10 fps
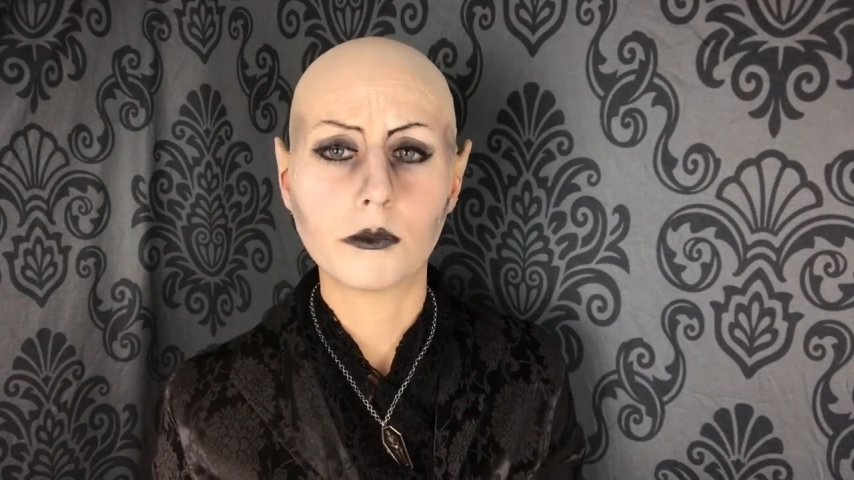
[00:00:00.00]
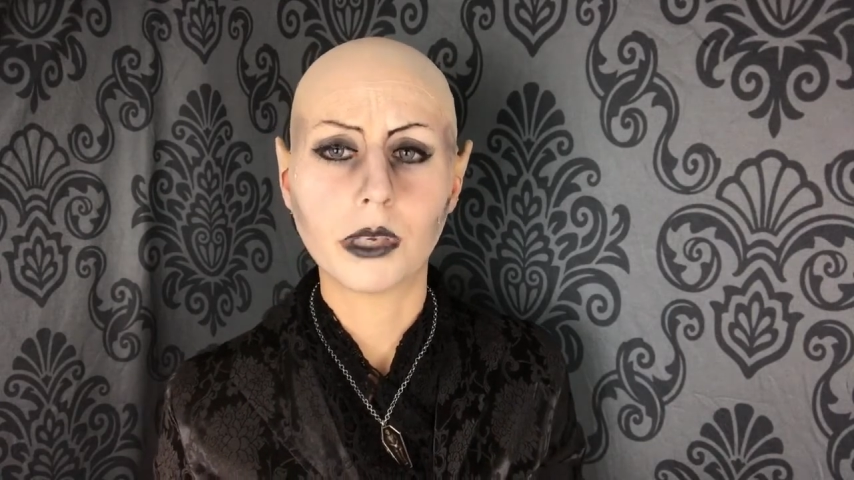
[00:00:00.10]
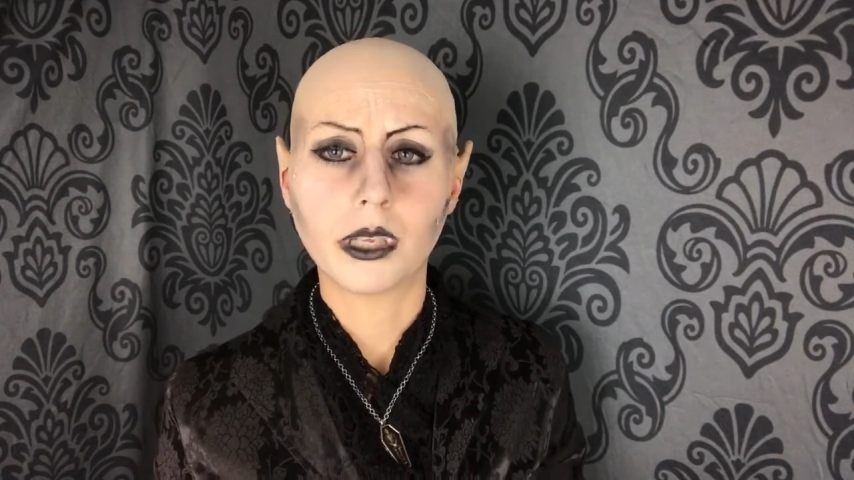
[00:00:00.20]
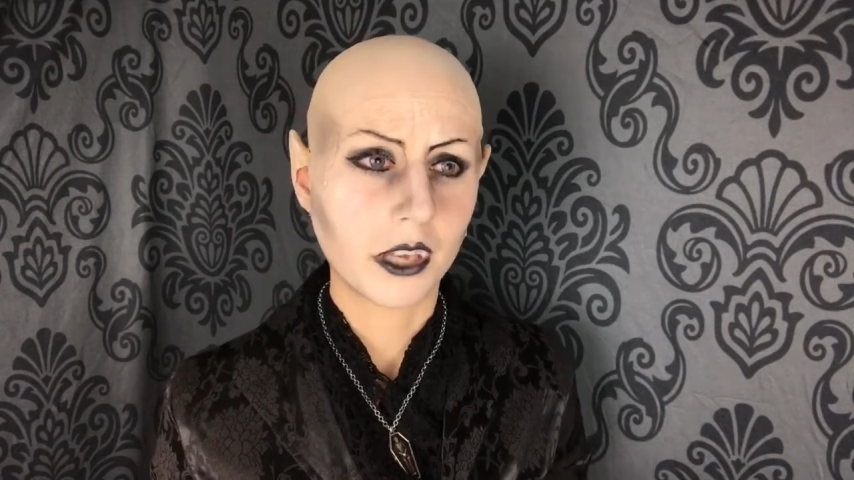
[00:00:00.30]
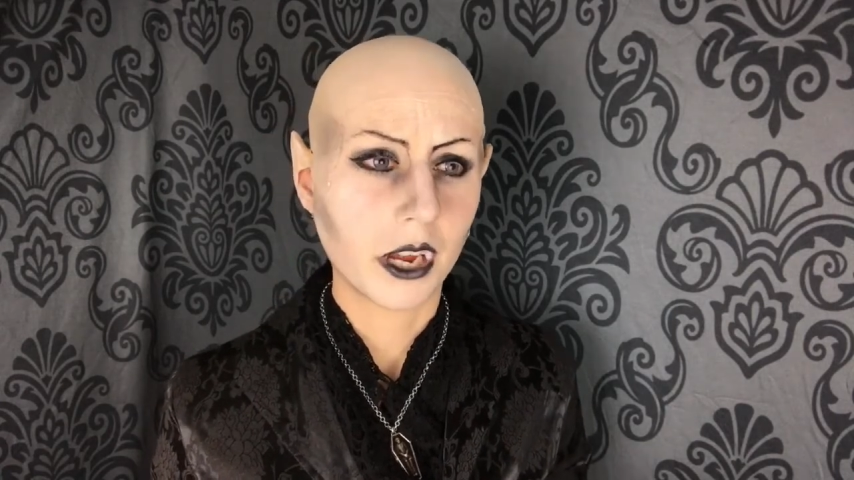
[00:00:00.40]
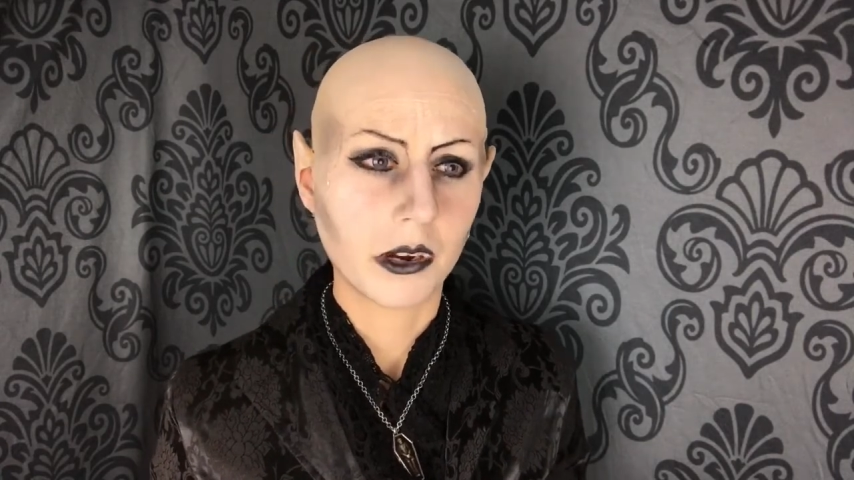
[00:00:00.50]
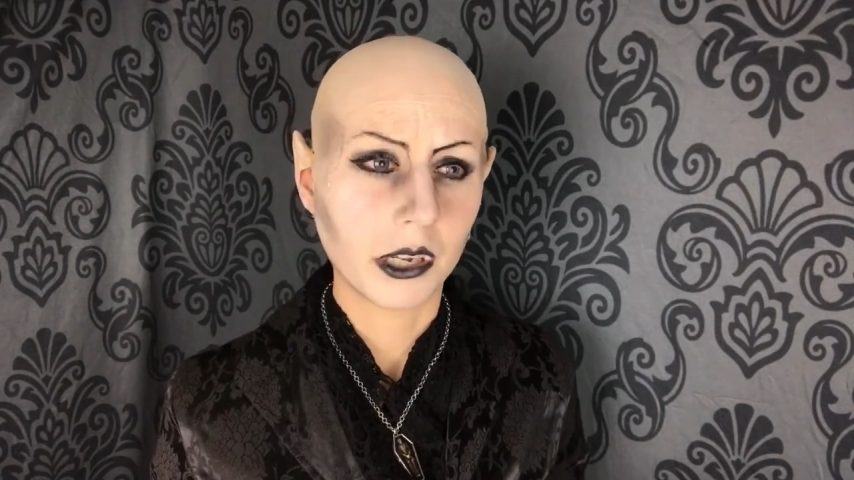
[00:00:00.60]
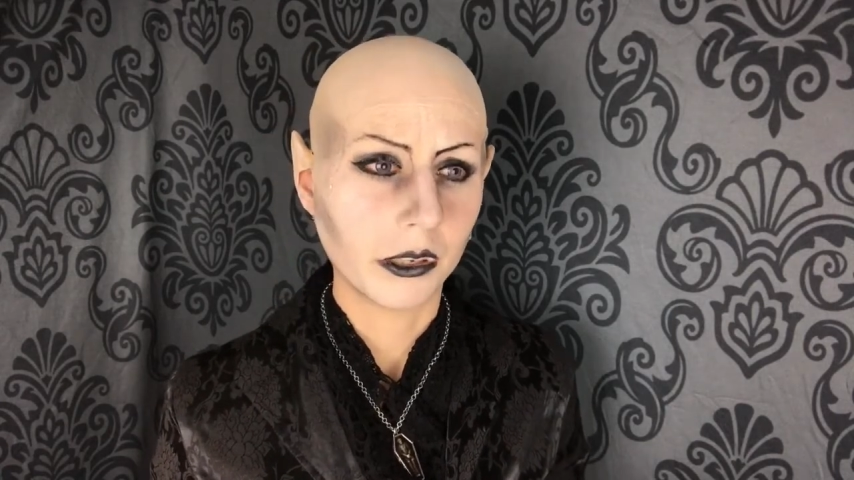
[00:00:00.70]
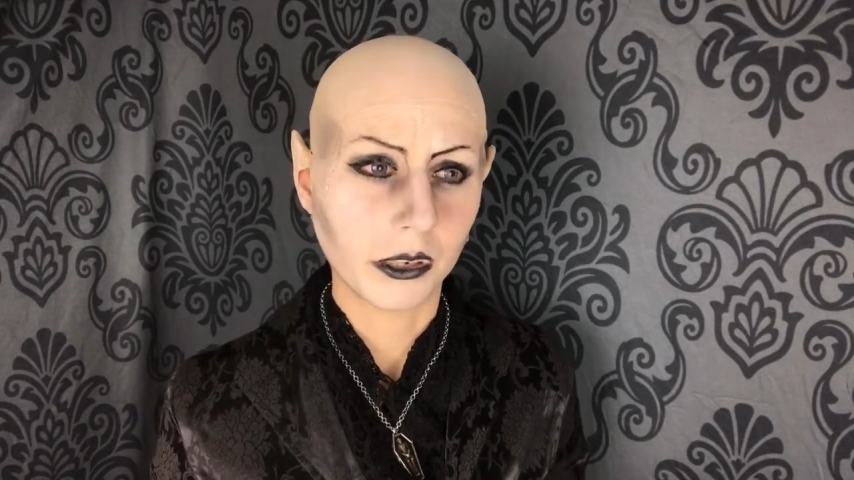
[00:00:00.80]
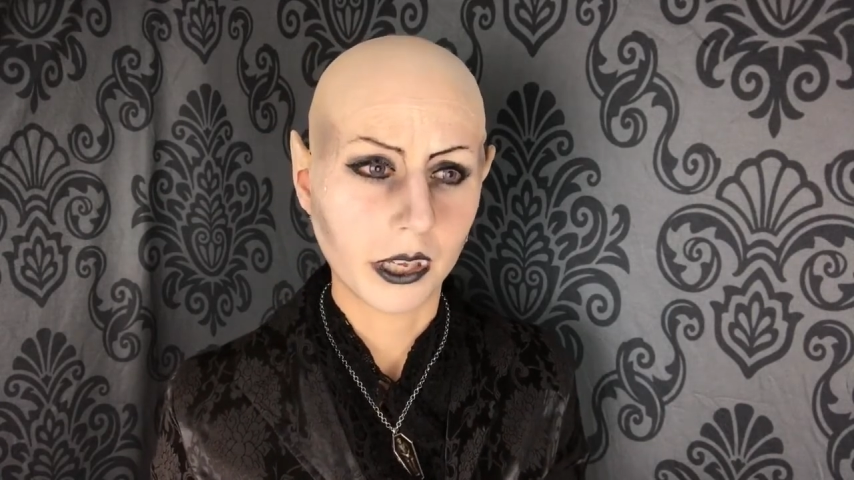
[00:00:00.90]
be
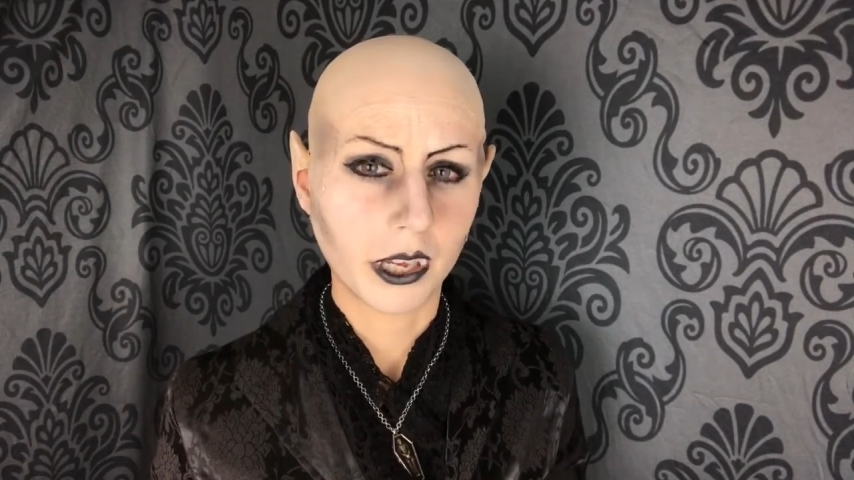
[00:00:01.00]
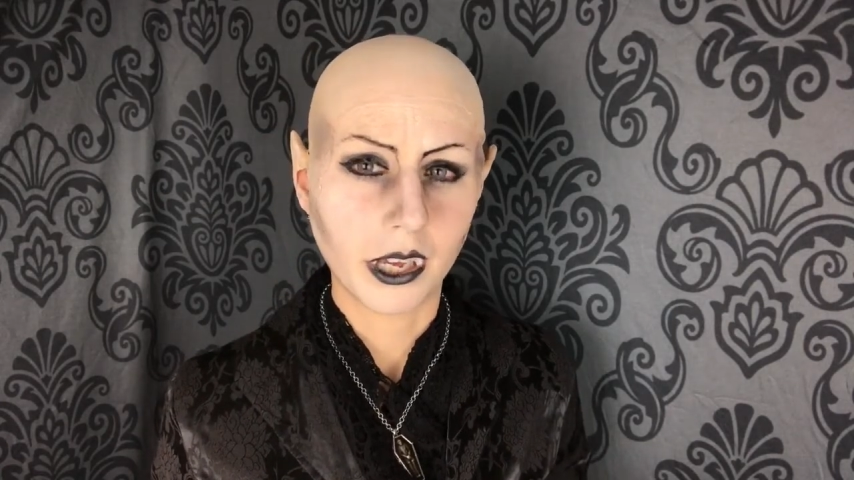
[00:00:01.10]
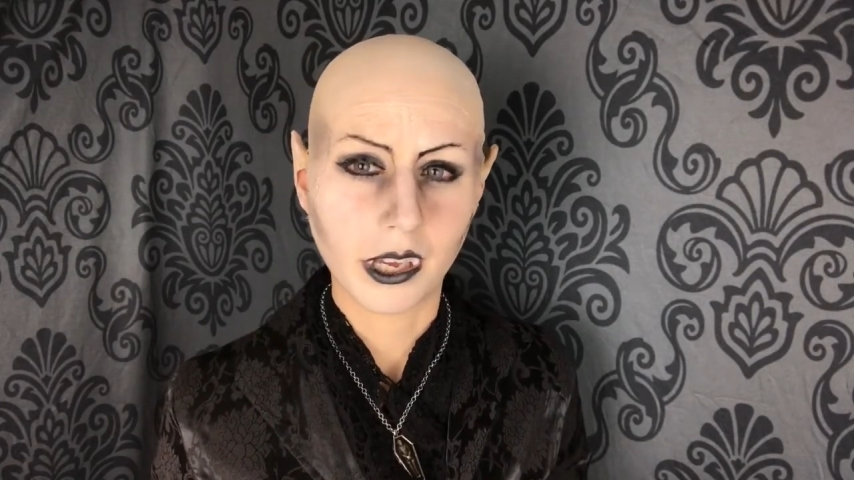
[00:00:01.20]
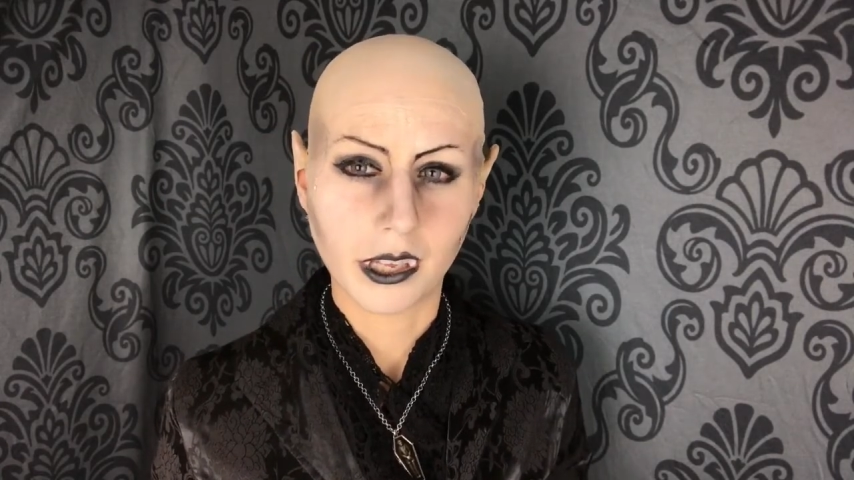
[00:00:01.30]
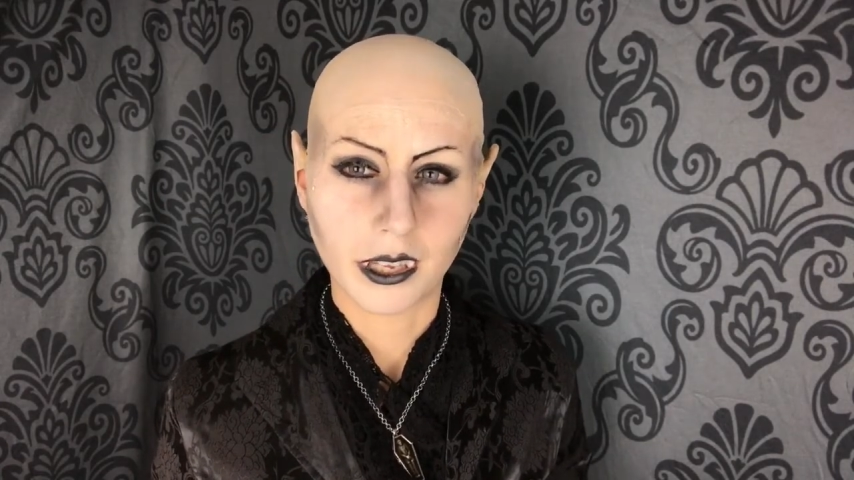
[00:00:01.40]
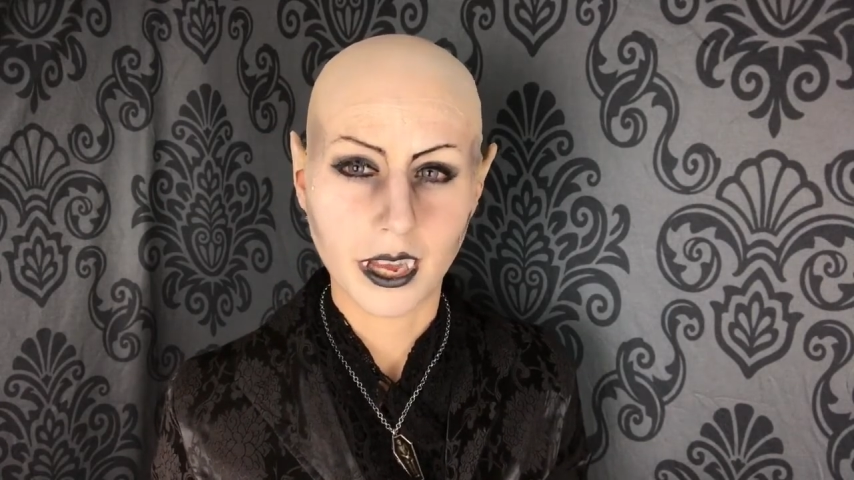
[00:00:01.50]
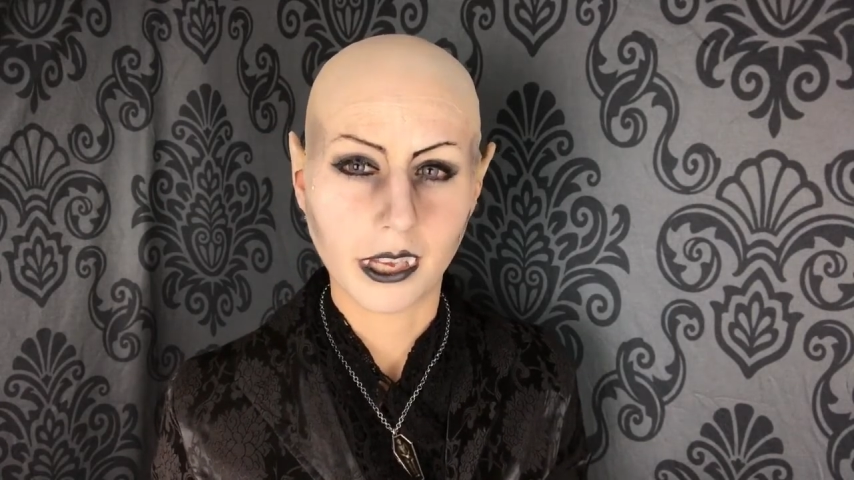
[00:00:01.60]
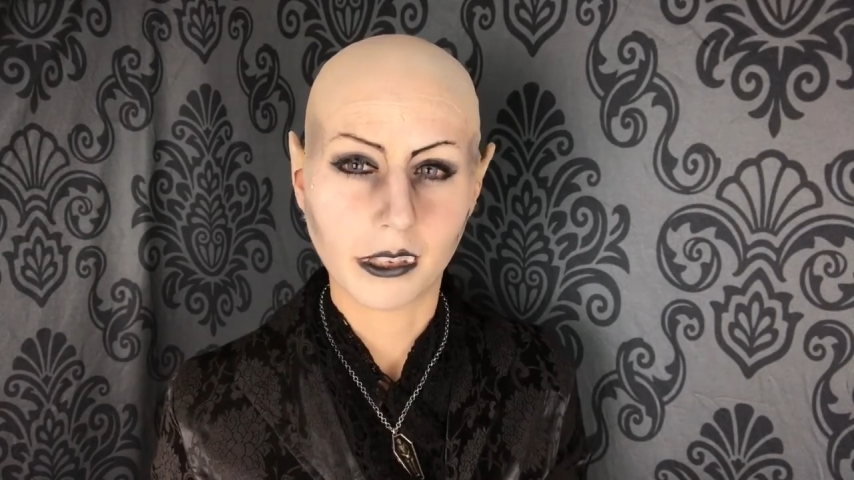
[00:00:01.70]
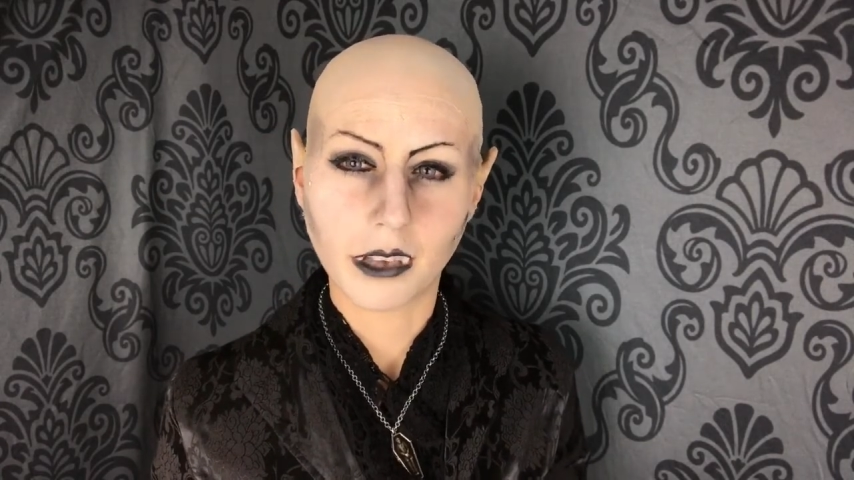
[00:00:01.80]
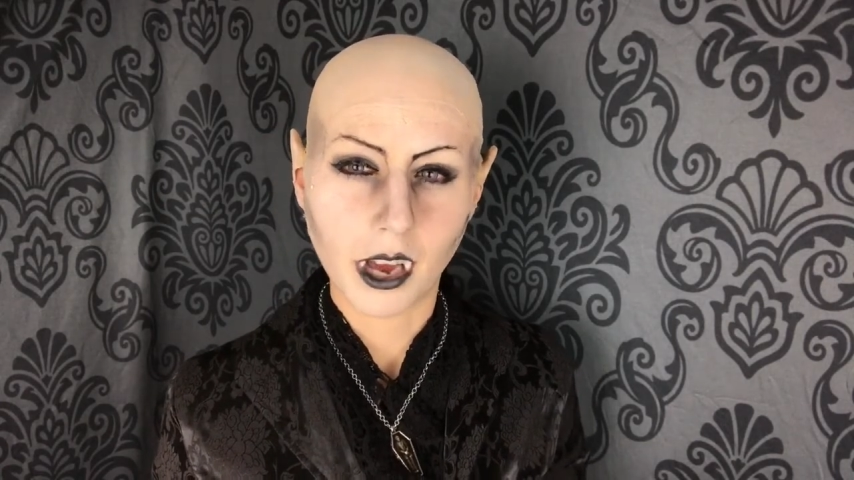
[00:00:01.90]
scary looking and,
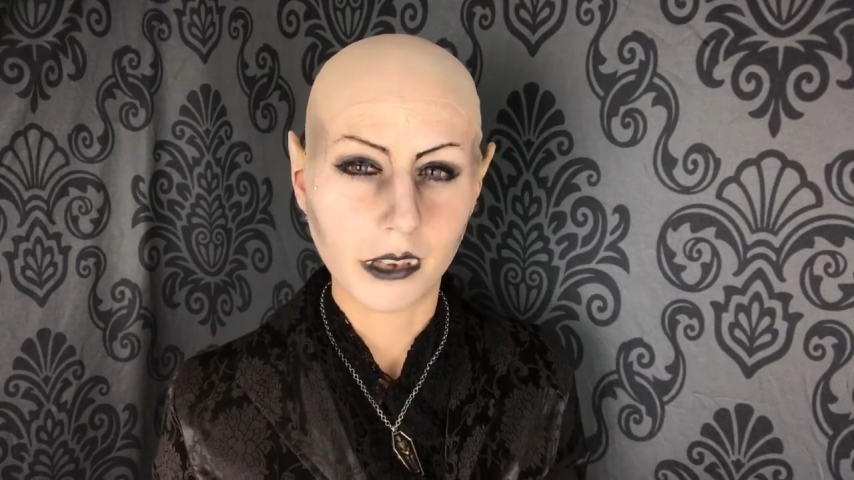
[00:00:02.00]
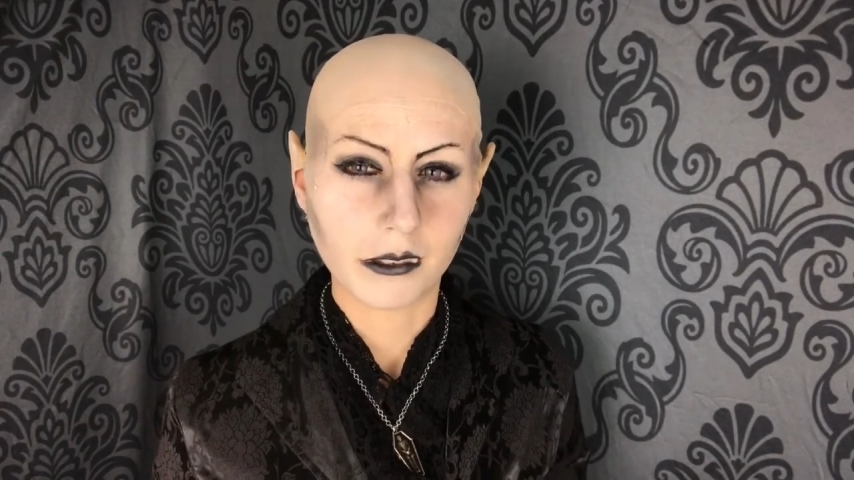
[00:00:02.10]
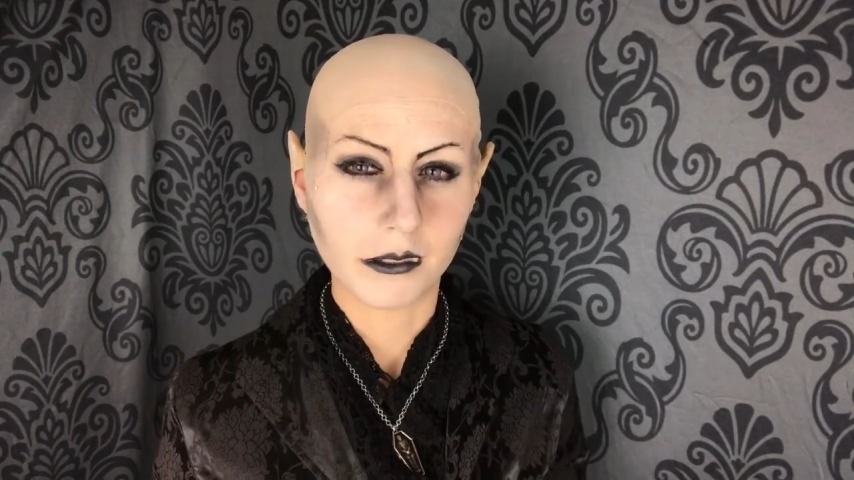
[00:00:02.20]
like, not